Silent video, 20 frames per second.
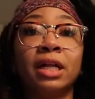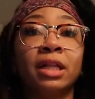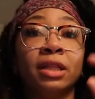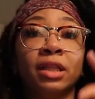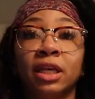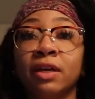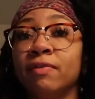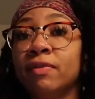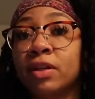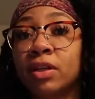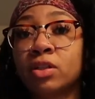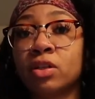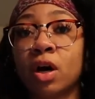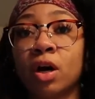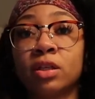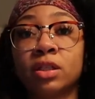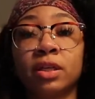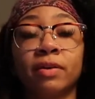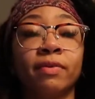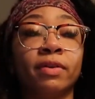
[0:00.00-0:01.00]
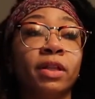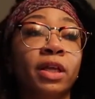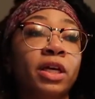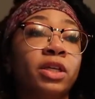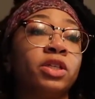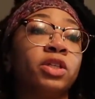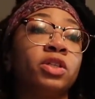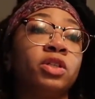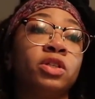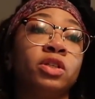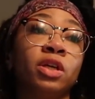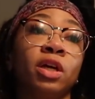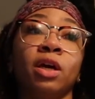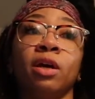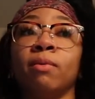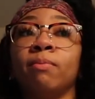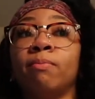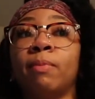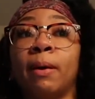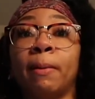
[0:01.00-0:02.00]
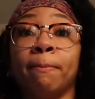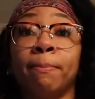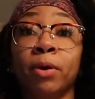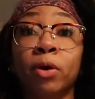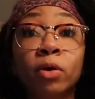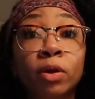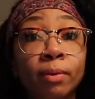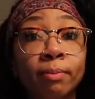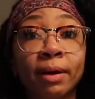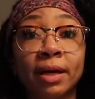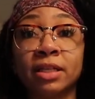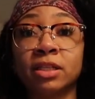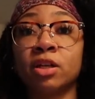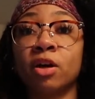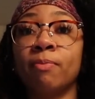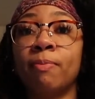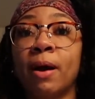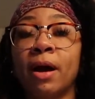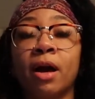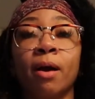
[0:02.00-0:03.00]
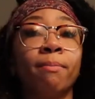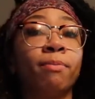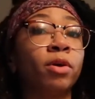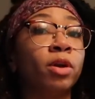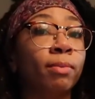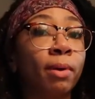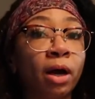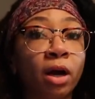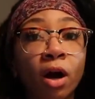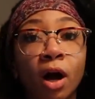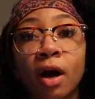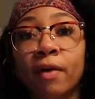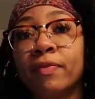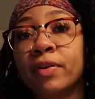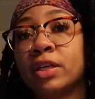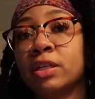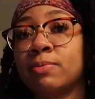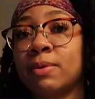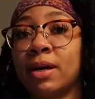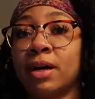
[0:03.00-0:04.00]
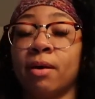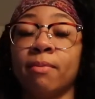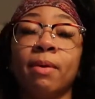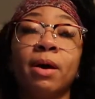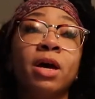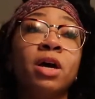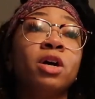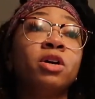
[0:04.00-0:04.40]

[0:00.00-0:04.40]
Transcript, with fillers: leaving a toxic relationship, building myself back up, building my confidence back up,